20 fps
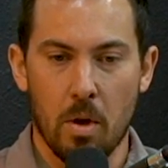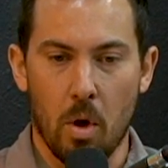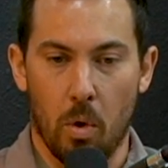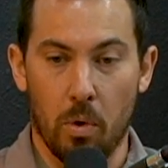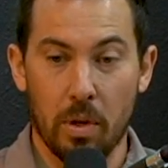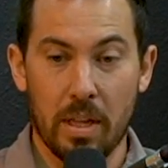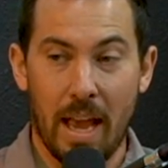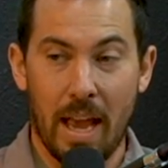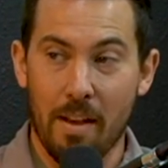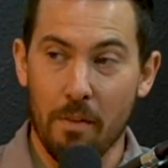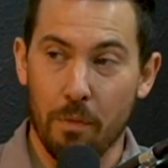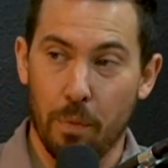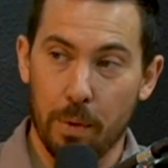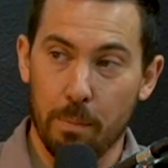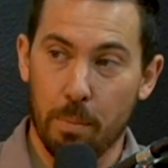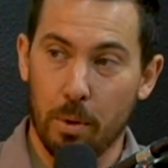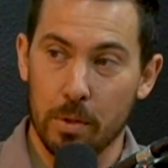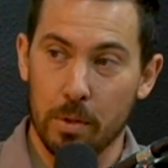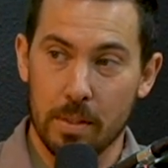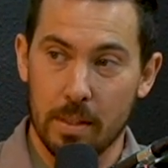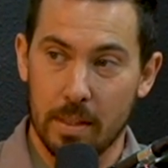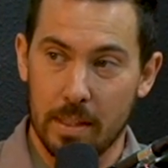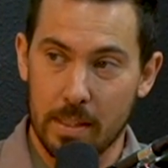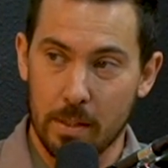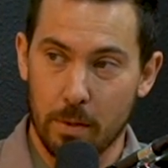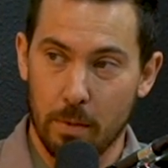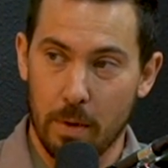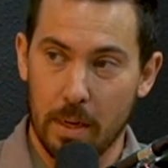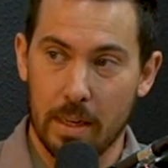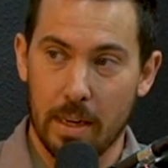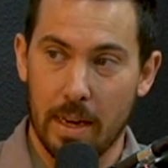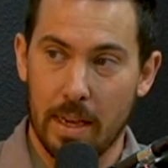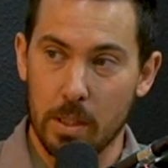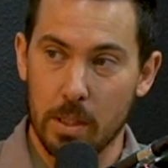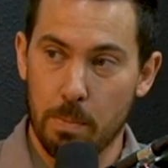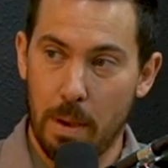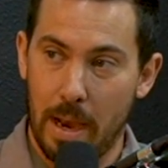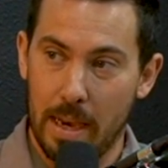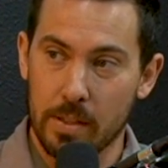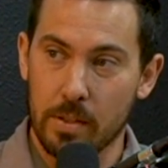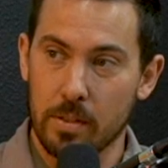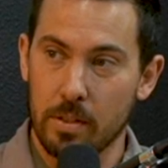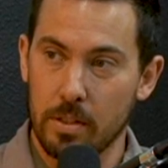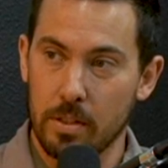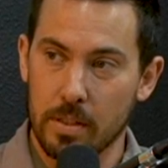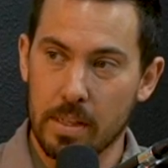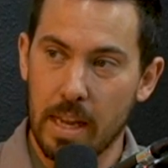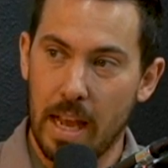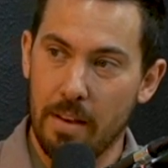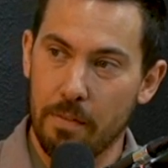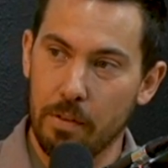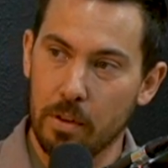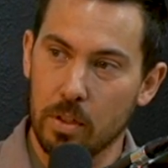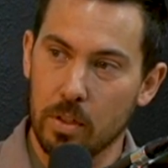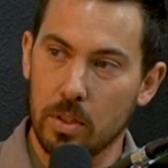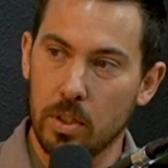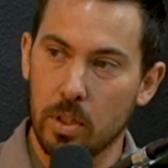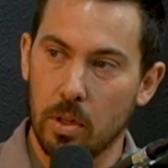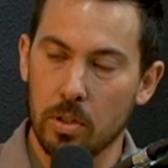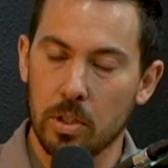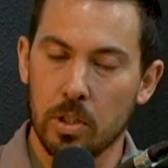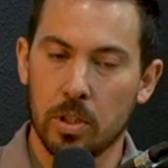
only have one person that's a recognized pastor or staff on your church.